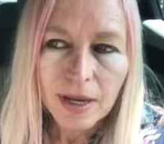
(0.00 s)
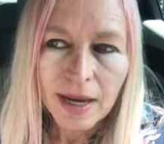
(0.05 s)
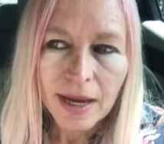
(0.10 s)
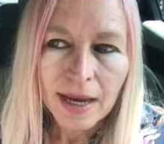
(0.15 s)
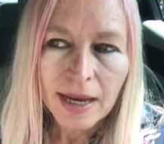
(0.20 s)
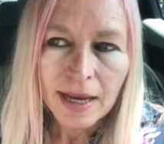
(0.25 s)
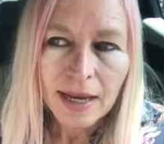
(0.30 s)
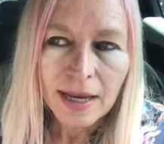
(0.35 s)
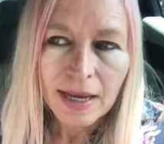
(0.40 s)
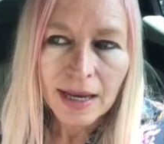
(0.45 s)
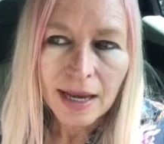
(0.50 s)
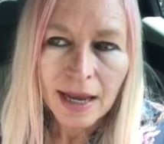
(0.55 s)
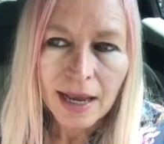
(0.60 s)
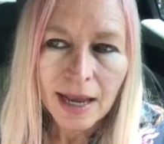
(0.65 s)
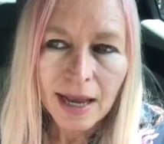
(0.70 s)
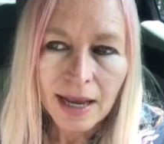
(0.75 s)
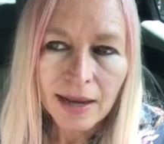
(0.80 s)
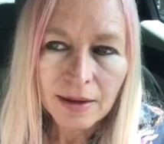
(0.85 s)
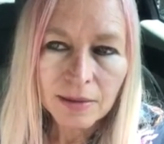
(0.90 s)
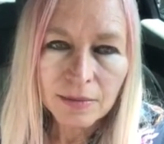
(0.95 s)
I
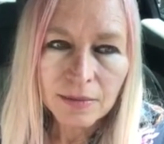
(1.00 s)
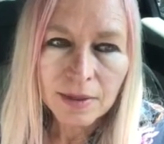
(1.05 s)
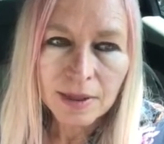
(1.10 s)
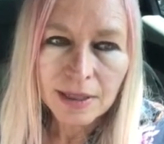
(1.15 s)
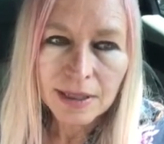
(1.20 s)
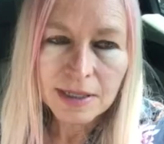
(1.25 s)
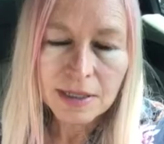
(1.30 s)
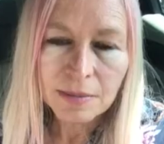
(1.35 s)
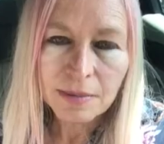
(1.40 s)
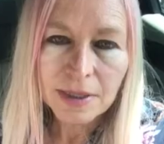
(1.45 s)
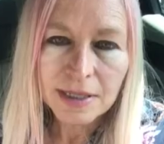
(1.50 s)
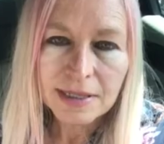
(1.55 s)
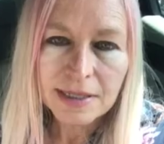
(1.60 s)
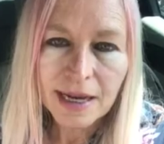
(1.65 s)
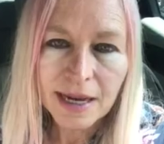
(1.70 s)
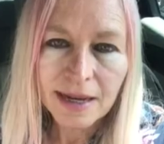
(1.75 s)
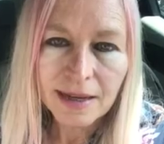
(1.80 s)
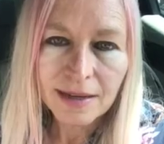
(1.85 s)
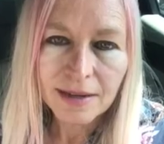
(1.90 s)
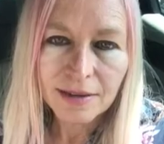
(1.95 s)
had a really
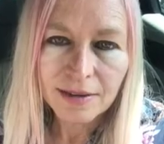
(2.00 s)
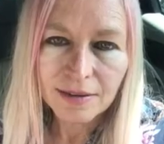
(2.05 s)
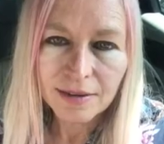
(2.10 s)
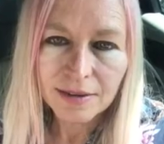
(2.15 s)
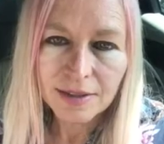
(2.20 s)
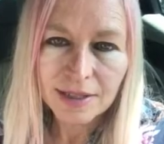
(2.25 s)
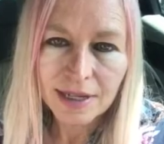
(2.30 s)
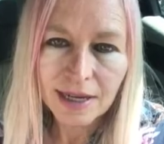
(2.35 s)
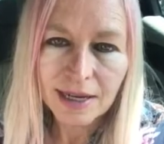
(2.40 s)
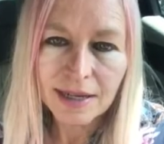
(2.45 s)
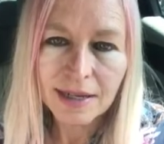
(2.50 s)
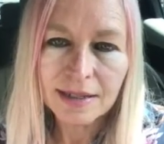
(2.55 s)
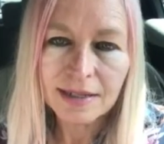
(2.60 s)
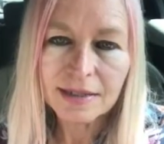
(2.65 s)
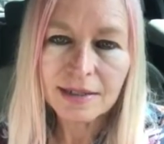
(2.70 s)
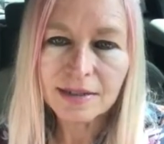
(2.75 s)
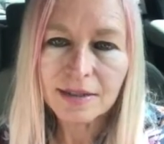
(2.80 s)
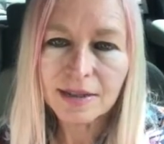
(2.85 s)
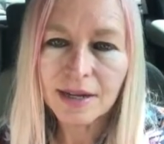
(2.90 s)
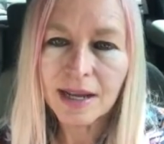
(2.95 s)
spectacular day
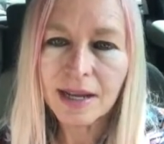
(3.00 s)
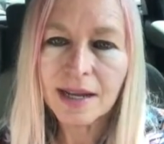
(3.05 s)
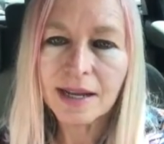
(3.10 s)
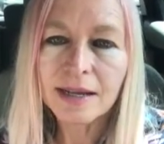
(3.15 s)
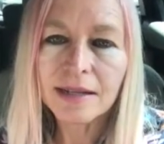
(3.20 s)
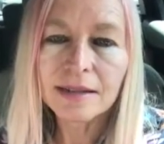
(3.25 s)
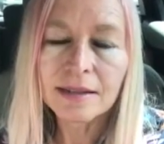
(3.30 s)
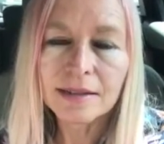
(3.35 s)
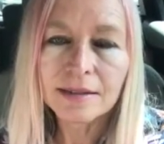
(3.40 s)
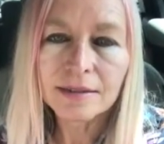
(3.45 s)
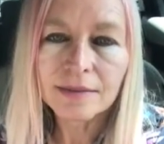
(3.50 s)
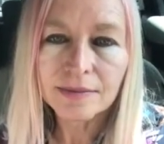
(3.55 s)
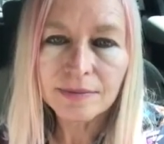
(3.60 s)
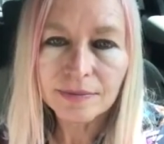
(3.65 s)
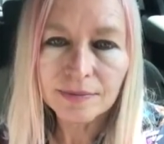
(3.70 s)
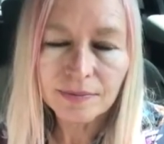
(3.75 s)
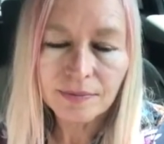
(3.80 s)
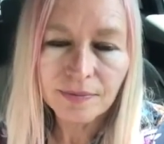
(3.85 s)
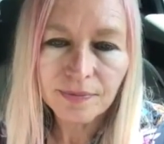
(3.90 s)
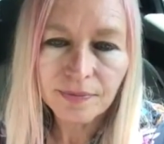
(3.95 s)
yesterday,
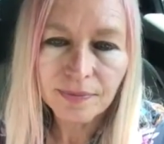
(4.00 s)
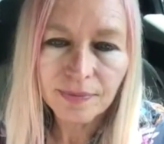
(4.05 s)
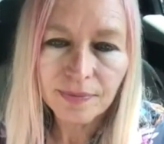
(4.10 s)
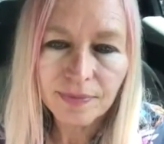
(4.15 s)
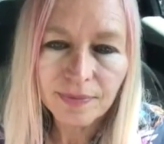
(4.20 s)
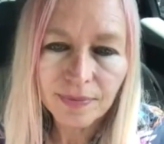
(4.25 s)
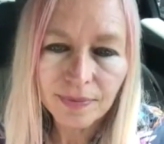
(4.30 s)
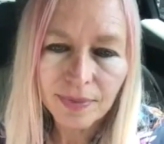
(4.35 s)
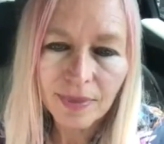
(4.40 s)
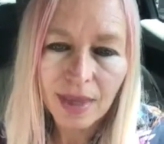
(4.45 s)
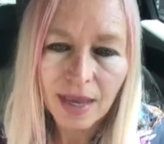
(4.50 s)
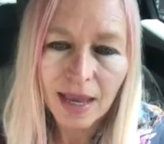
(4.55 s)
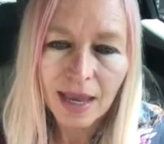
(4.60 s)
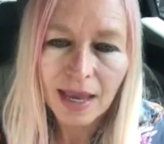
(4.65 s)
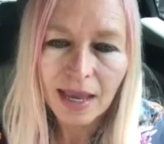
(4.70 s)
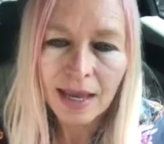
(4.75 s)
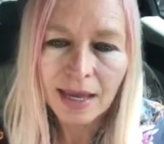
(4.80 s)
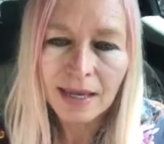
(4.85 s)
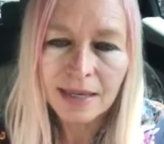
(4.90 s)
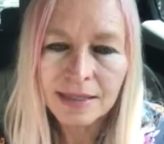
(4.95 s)

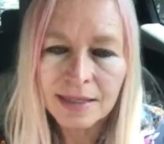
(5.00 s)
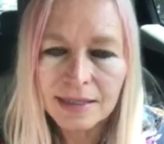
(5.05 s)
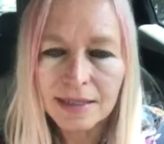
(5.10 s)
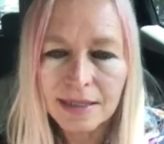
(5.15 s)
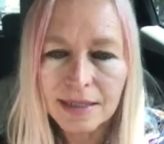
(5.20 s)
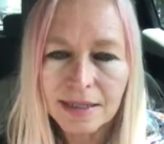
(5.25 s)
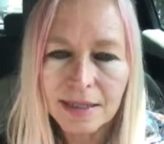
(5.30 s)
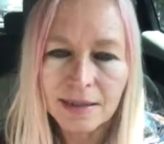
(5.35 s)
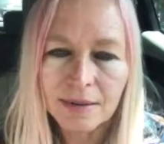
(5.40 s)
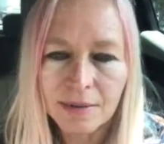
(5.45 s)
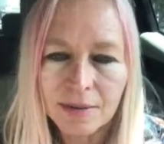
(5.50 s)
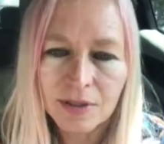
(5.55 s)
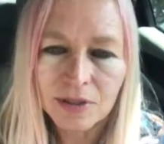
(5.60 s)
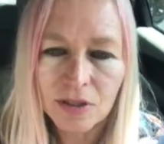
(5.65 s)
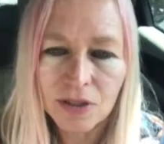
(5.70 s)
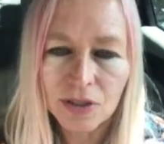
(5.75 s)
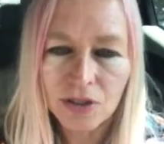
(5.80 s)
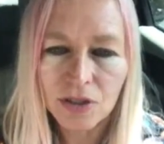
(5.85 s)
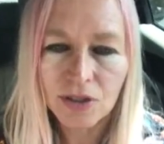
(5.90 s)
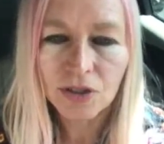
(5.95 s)
and it was
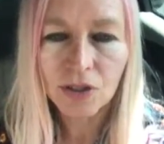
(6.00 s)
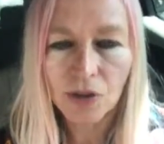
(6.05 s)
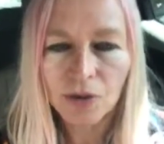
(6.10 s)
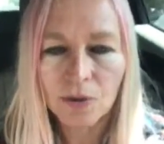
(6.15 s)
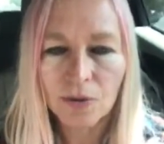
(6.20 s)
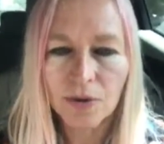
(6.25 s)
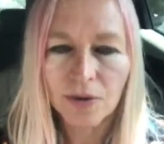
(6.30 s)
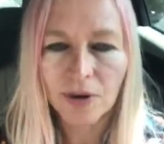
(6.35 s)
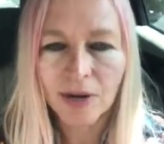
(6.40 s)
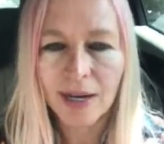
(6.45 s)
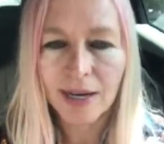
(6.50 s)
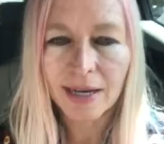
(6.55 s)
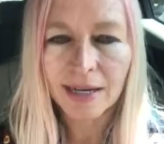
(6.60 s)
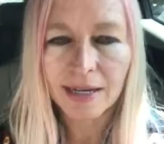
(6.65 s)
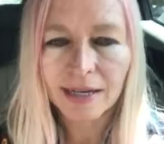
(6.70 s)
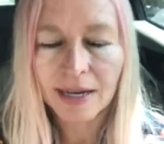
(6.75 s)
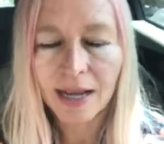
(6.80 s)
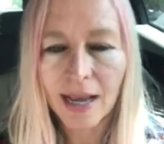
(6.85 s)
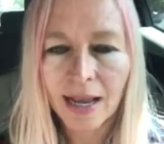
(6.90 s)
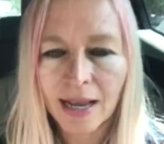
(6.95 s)
just so
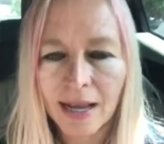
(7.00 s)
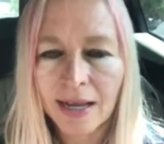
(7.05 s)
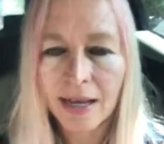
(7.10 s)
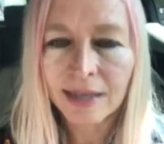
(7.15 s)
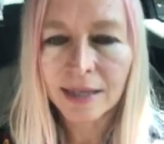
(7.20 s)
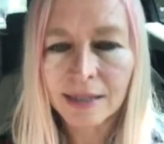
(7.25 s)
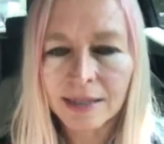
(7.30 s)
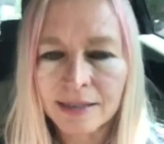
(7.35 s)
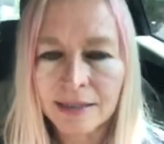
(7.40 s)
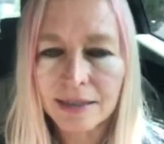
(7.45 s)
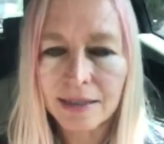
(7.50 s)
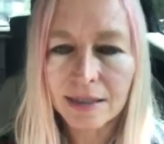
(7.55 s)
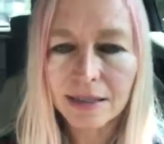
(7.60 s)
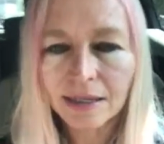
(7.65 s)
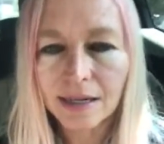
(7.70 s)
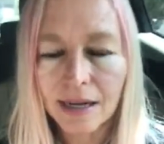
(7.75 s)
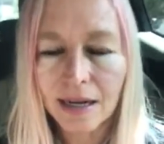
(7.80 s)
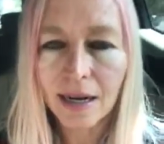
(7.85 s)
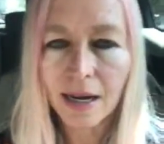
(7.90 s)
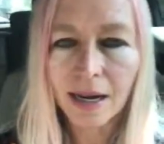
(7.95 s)
great, and
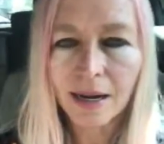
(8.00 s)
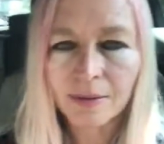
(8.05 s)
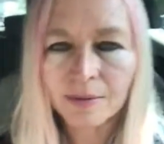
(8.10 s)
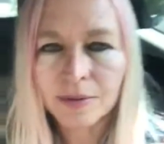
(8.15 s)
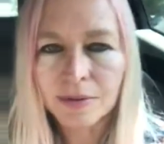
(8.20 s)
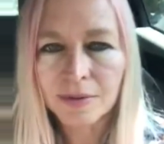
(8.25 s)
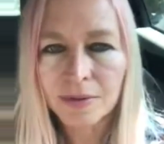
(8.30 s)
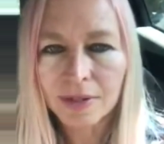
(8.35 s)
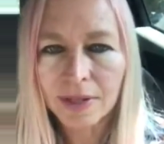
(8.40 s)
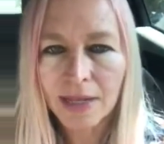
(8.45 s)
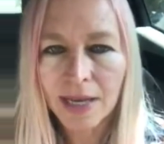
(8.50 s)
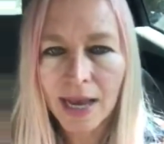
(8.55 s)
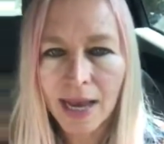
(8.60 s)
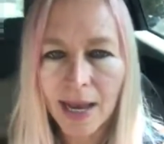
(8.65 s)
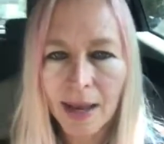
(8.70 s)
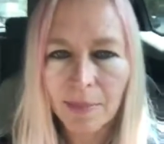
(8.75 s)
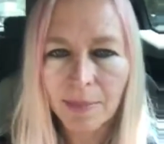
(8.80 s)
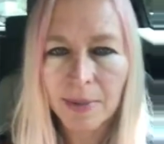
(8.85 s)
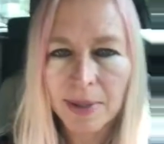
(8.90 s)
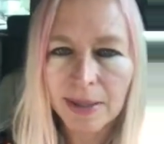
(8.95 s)
I was really
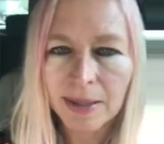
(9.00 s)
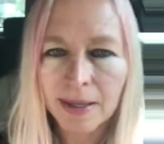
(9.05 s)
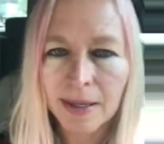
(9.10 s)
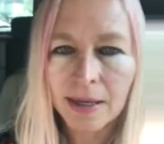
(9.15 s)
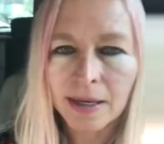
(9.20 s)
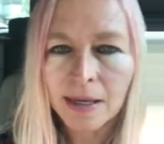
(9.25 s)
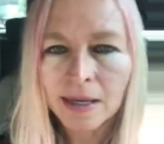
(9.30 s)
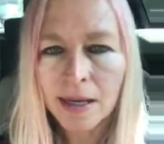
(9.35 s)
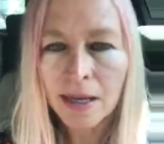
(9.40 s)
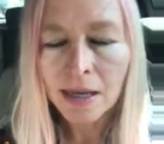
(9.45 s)
happy.